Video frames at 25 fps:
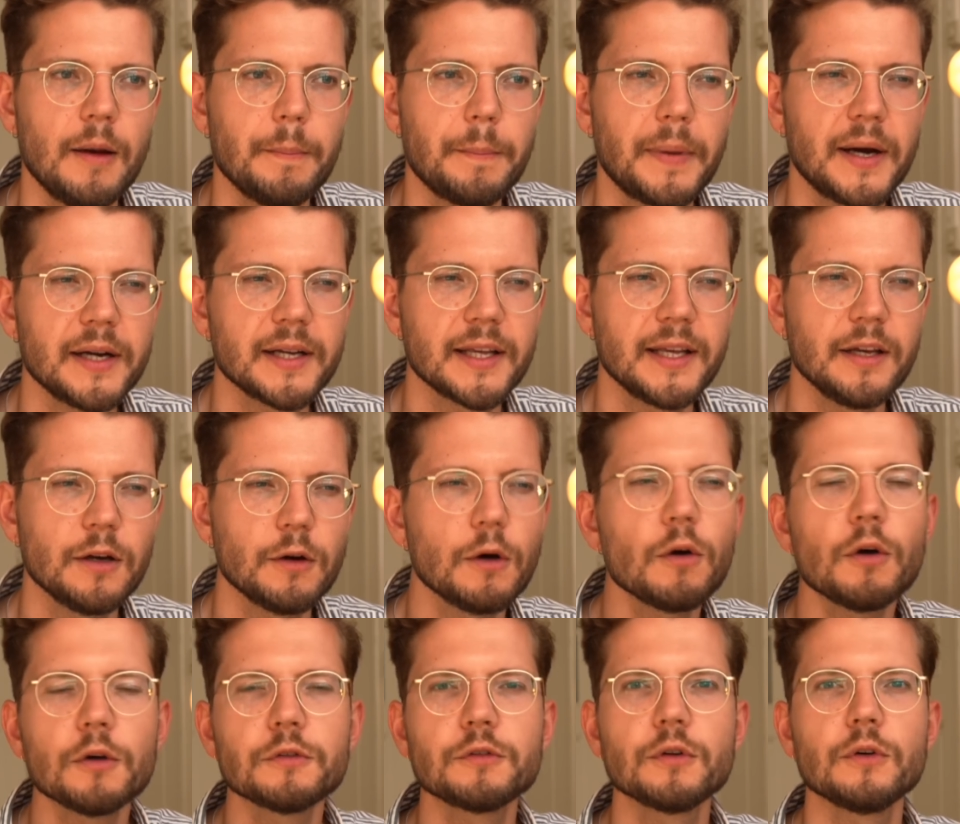but he
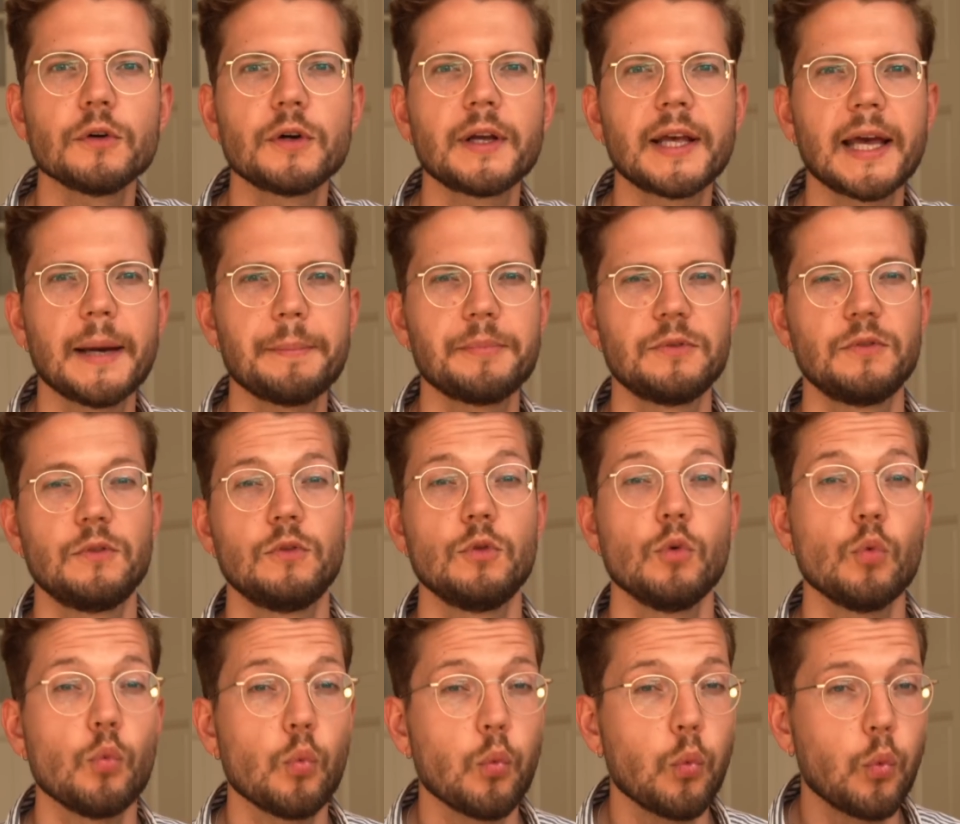also kept
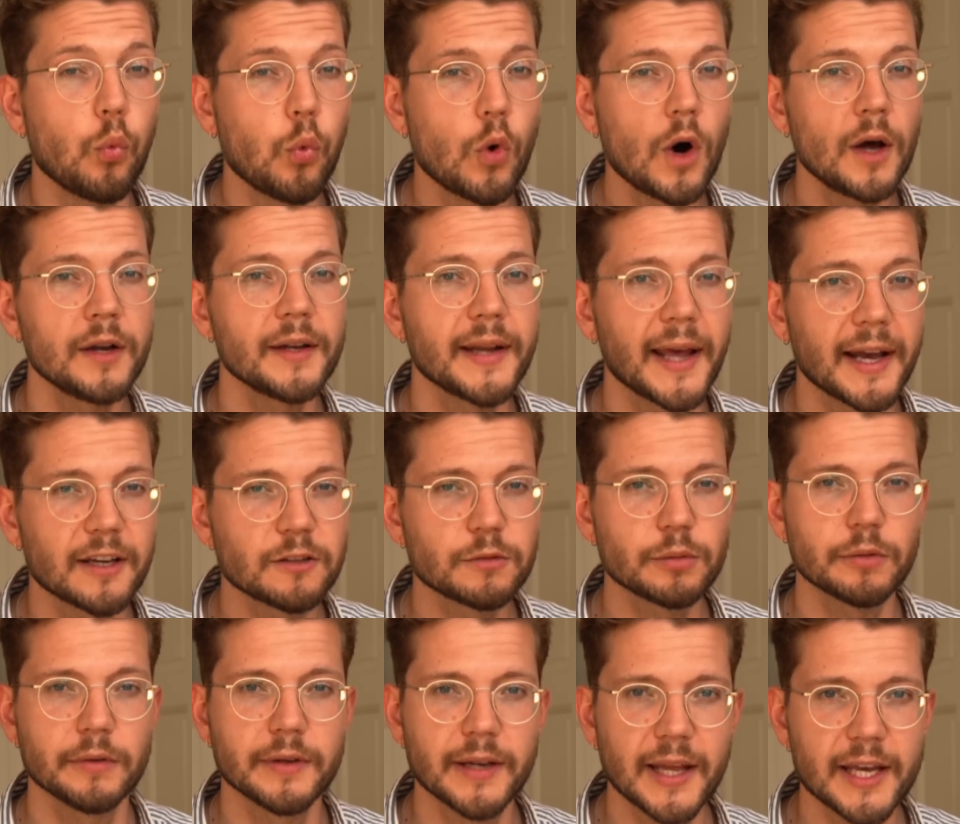to one
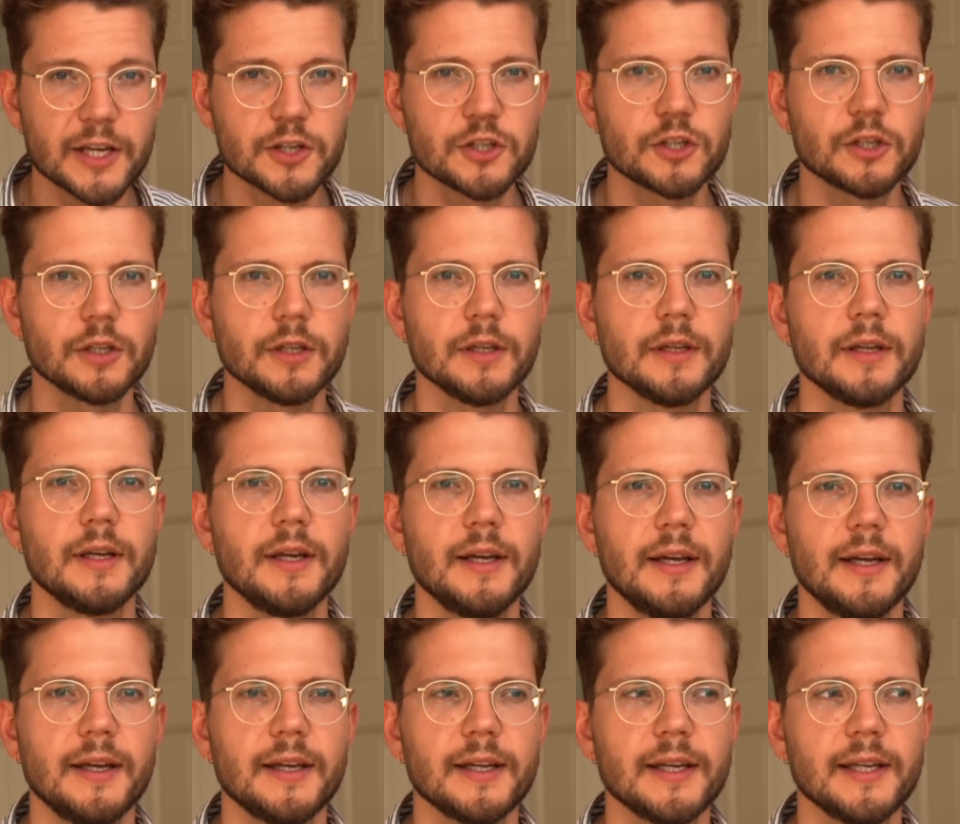explanation.